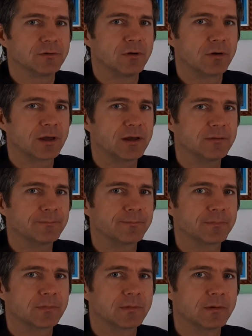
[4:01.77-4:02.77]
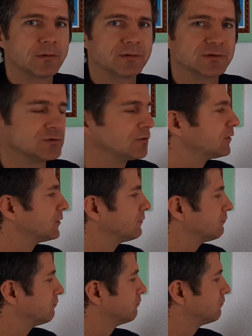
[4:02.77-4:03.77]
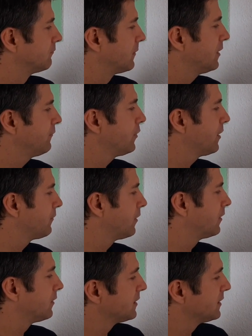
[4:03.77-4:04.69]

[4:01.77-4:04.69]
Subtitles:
Okay? So, if you have a